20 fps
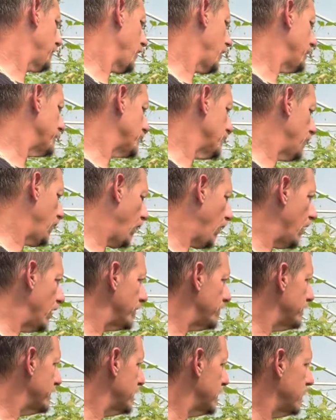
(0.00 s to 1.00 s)
them too hard,
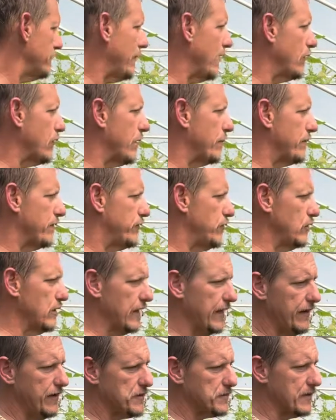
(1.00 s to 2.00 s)
you may rip a few
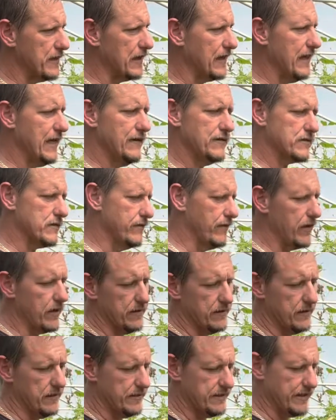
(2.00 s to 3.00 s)
leaves, but the leaves are
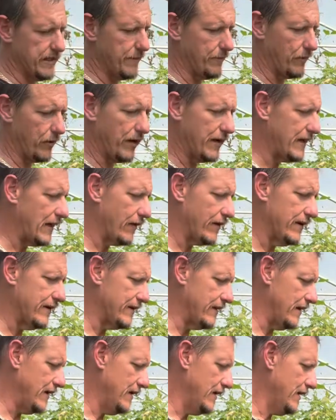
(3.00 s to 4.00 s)
very temporary, not really
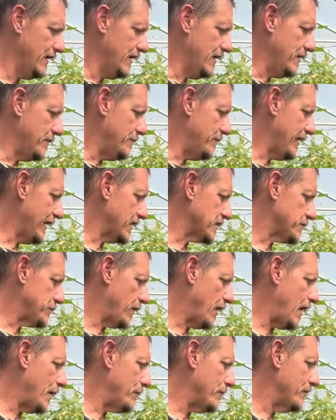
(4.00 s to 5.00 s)
the biggest
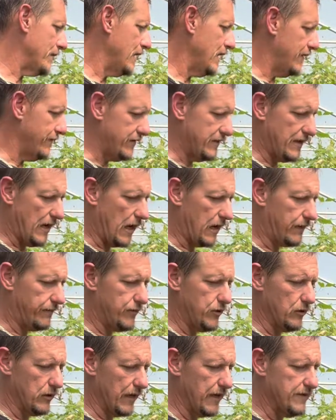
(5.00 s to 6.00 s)
problem. If you knock a
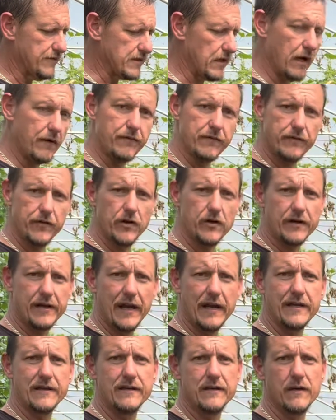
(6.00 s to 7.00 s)
few leaves off, if you
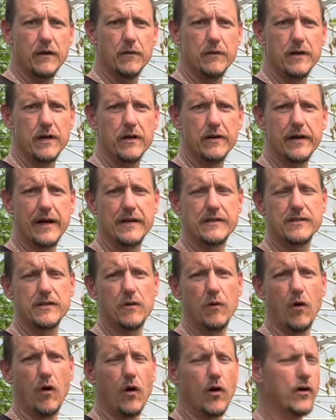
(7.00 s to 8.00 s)
irrigate too
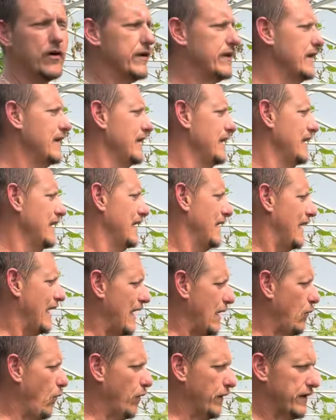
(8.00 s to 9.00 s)
hard,
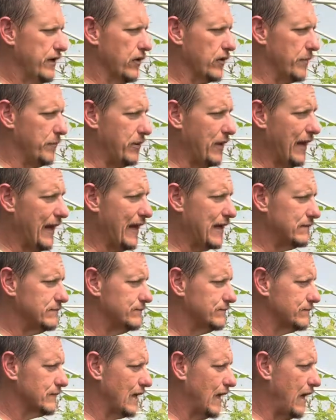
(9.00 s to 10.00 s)
it won't kill the plant.
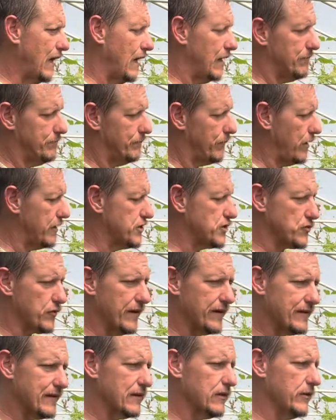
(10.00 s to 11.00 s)
Probably
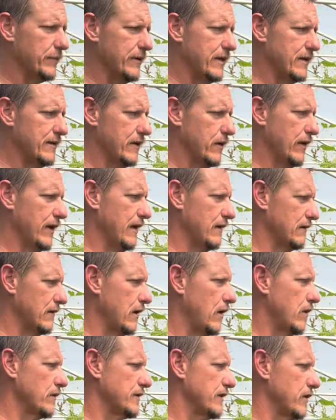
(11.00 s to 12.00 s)
strengthen a little bit, in
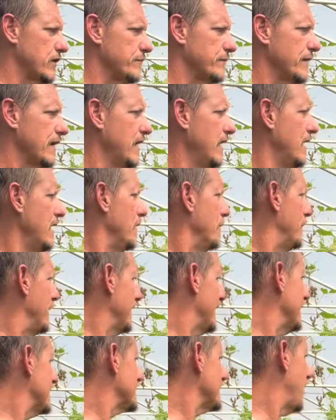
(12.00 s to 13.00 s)
long term, but it
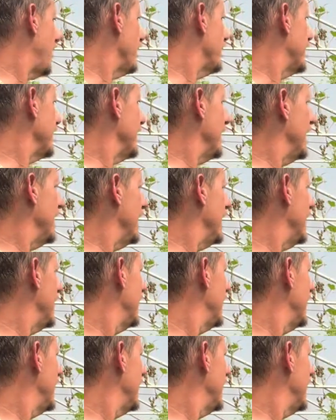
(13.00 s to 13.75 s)
gets off the